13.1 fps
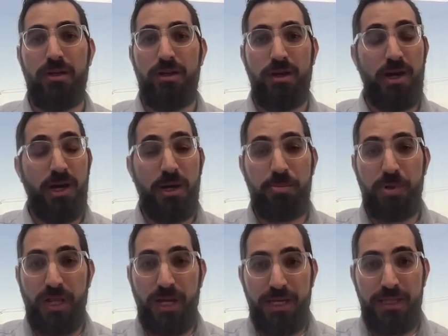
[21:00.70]

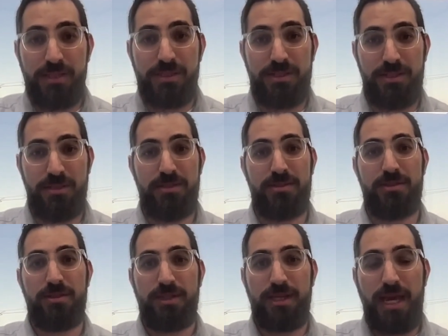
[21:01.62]
appliances,
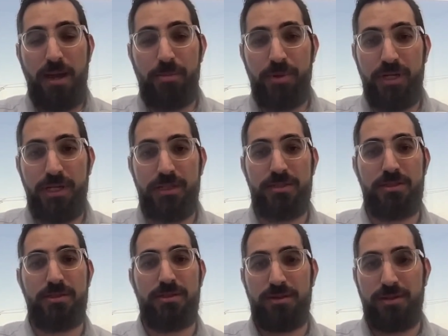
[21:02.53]

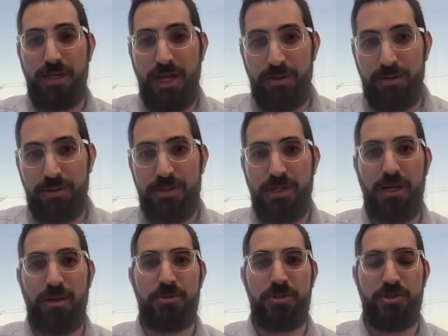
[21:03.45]
cabinets,
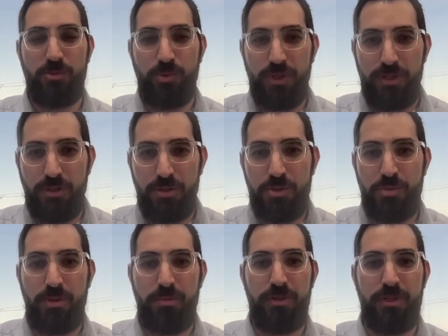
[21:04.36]
countertops, window
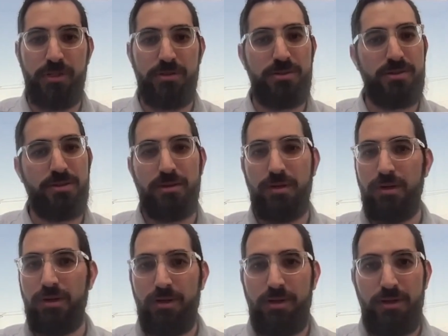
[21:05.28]
treatments,
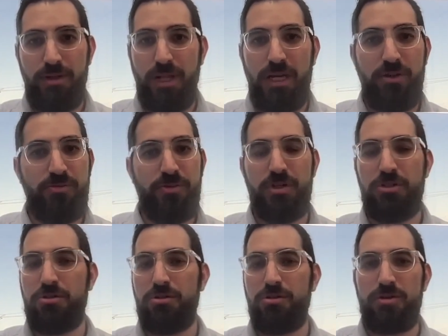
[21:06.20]
light
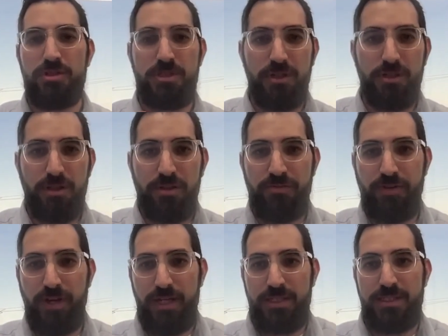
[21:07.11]
fixtures, ceiling
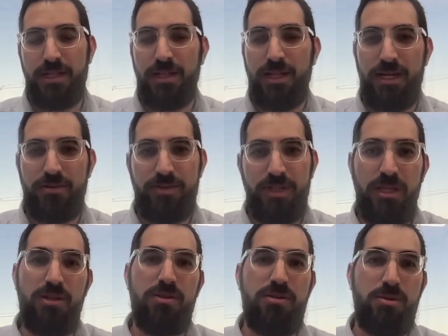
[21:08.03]
fans, a lot of the
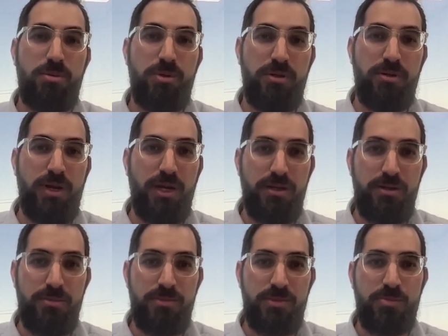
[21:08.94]
interior
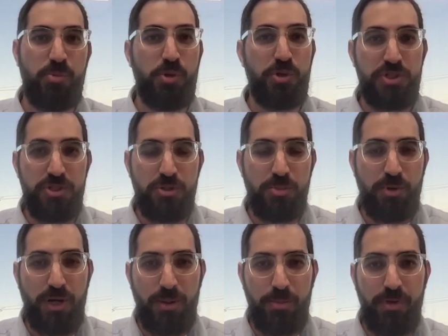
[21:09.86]
items, personal
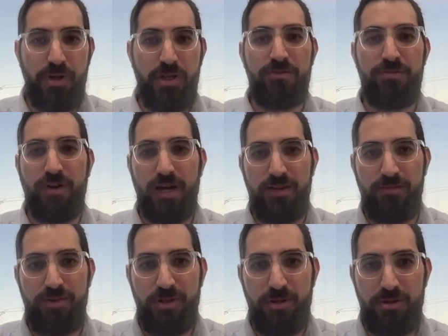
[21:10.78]
property,
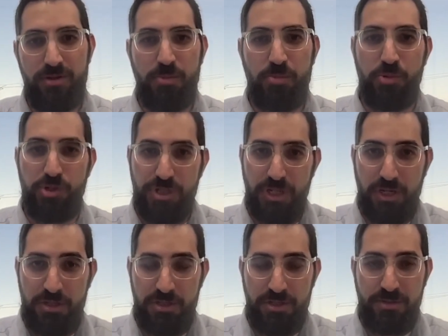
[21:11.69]
5 year
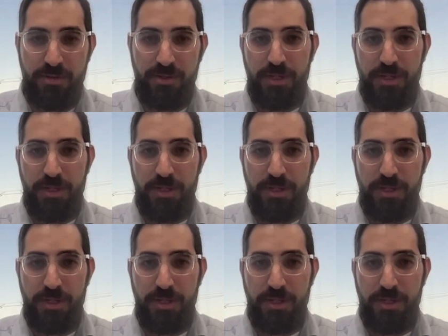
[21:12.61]
depreciation